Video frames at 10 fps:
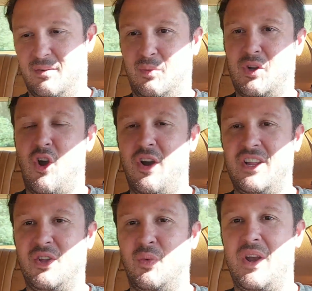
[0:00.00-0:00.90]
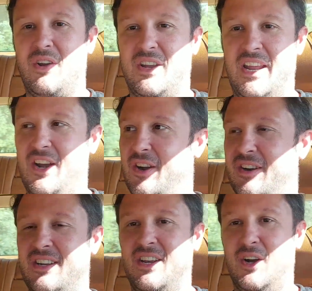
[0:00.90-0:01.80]
regarding the rear
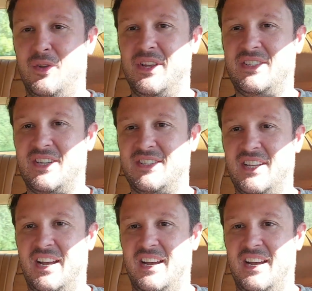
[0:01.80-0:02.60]
gear, you know, this is